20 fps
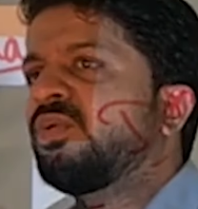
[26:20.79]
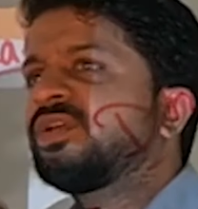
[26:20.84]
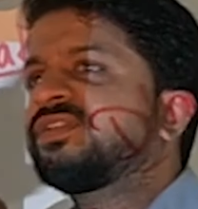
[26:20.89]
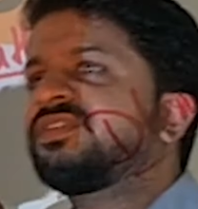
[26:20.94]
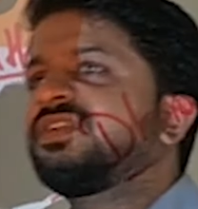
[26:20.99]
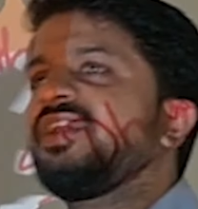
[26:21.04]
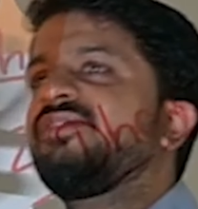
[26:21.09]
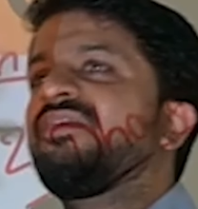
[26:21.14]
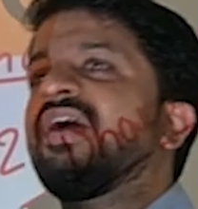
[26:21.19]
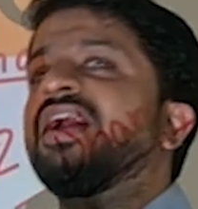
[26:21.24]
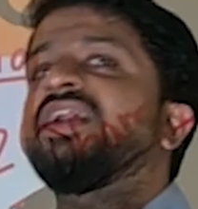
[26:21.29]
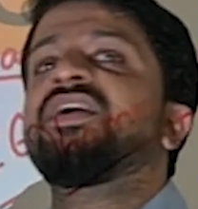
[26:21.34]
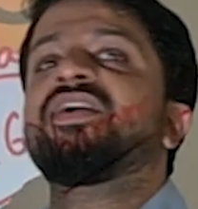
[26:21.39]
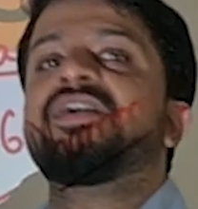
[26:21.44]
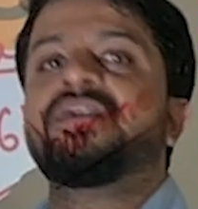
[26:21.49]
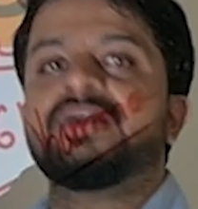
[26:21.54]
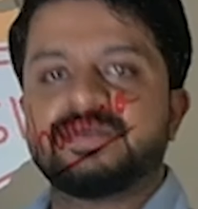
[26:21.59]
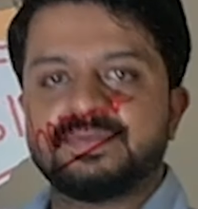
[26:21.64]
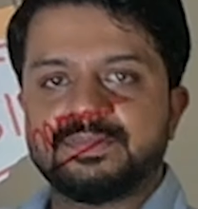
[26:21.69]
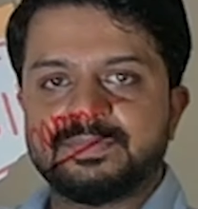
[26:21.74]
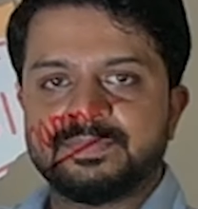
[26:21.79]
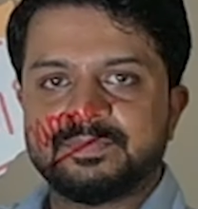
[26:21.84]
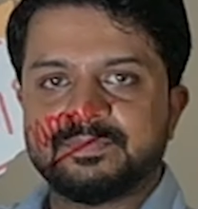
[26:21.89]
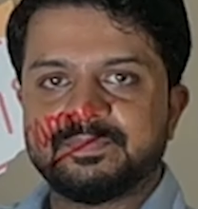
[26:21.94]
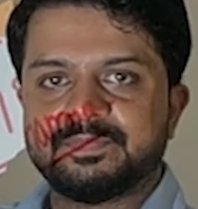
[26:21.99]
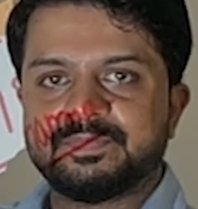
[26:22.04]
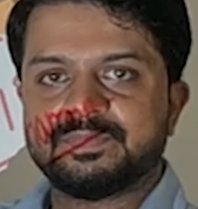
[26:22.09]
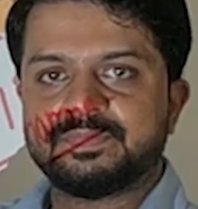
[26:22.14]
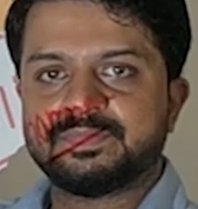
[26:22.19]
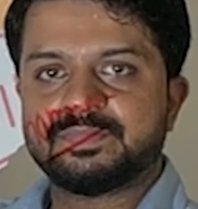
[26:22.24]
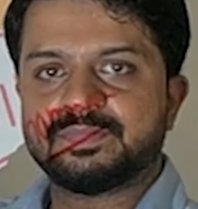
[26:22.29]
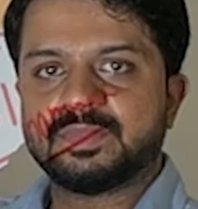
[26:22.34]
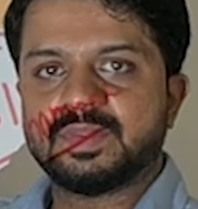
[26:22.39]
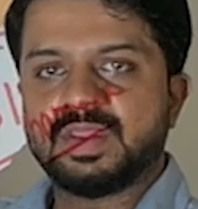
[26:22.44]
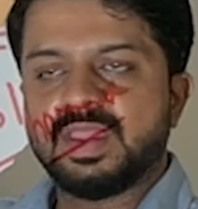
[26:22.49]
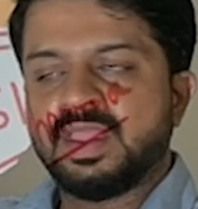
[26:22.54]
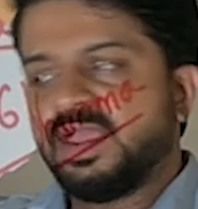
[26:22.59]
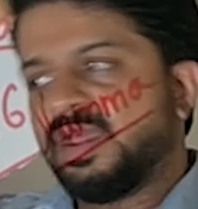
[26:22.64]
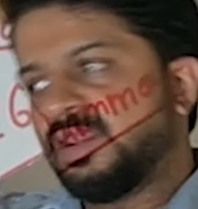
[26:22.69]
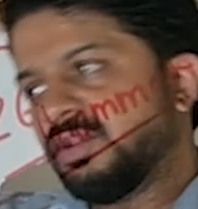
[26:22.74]
was divided.
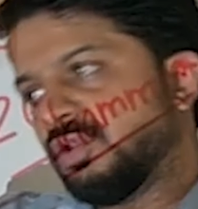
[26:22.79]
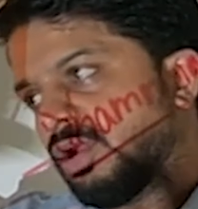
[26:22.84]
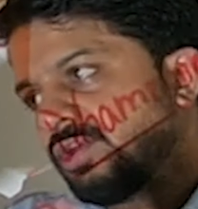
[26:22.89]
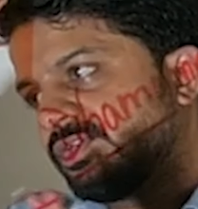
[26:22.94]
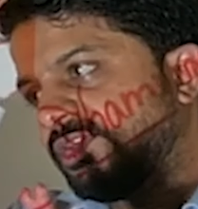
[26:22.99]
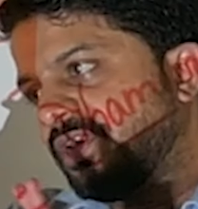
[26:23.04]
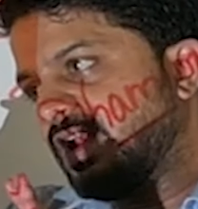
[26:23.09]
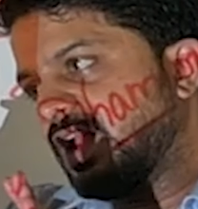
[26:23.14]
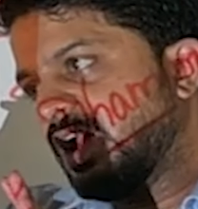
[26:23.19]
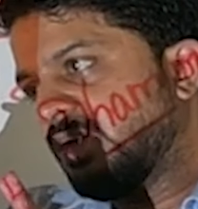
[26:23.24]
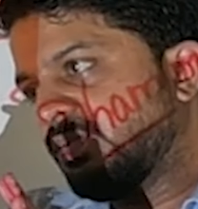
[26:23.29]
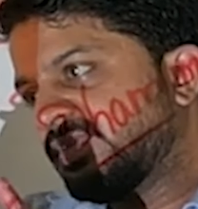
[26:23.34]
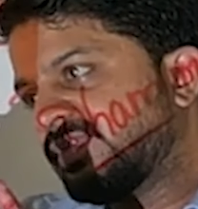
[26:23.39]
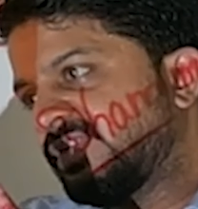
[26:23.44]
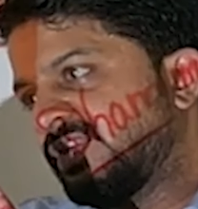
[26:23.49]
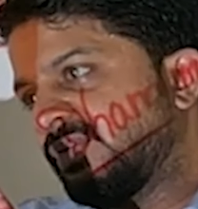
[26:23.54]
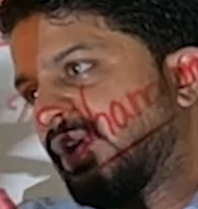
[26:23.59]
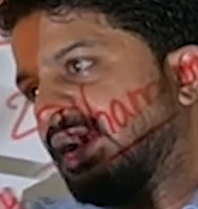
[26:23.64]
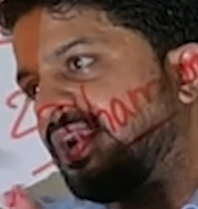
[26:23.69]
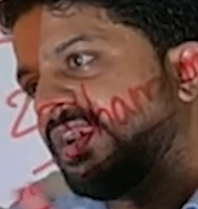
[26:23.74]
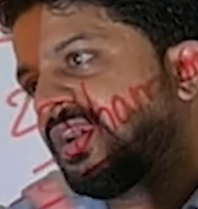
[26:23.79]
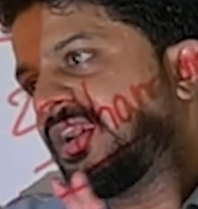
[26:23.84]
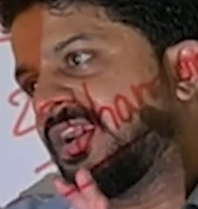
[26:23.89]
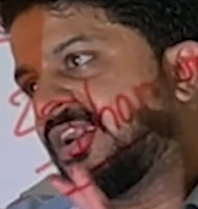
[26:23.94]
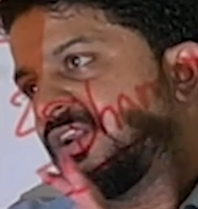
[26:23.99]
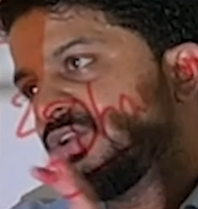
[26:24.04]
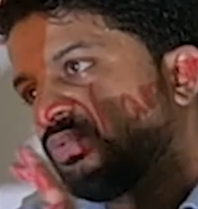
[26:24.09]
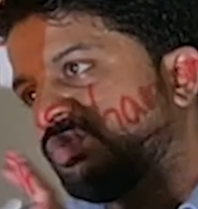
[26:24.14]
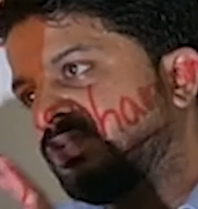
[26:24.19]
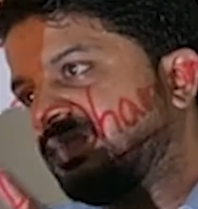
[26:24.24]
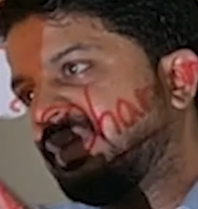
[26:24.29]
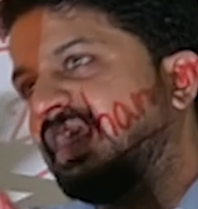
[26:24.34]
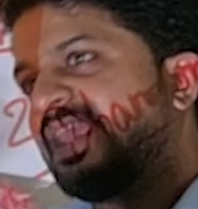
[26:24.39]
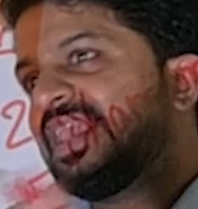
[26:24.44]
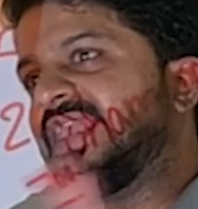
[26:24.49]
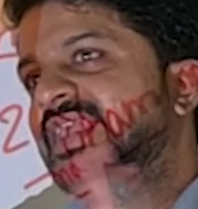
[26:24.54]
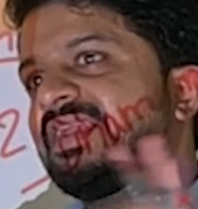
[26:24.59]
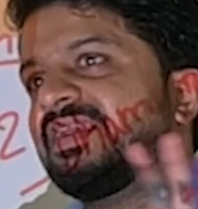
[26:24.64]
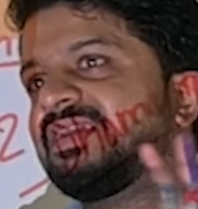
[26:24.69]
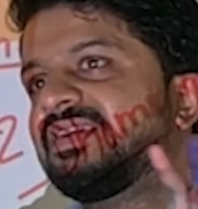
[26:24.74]
North India was divided into
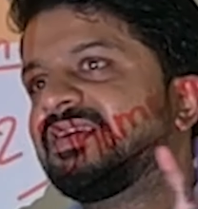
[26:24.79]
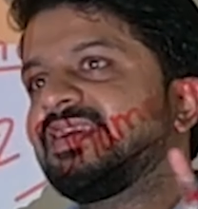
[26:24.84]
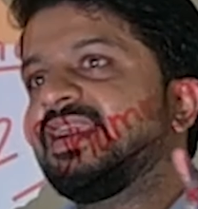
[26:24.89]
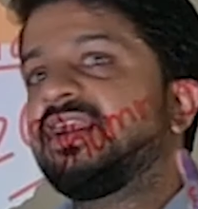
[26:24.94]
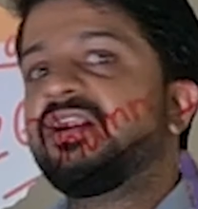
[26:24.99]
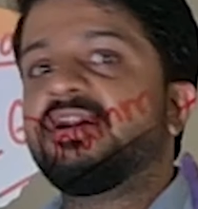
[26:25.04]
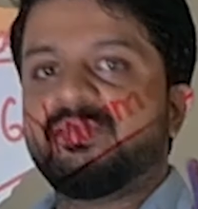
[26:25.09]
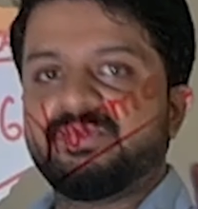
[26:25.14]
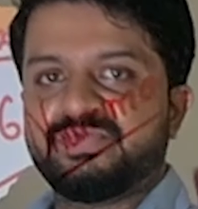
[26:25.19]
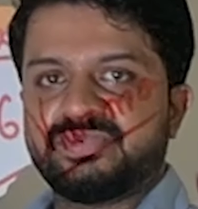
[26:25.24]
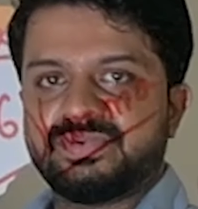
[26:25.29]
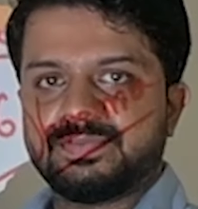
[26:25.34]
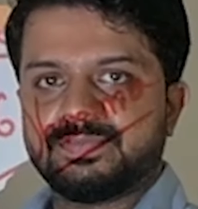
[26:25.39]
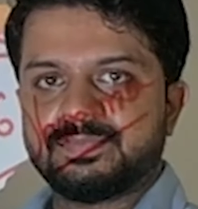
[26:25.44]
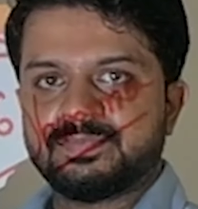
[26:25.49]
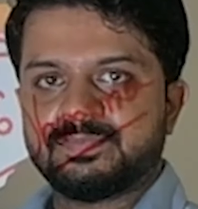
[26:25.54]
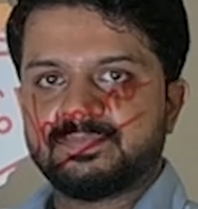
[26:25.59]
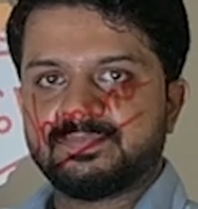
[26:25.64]
3 kingdoms: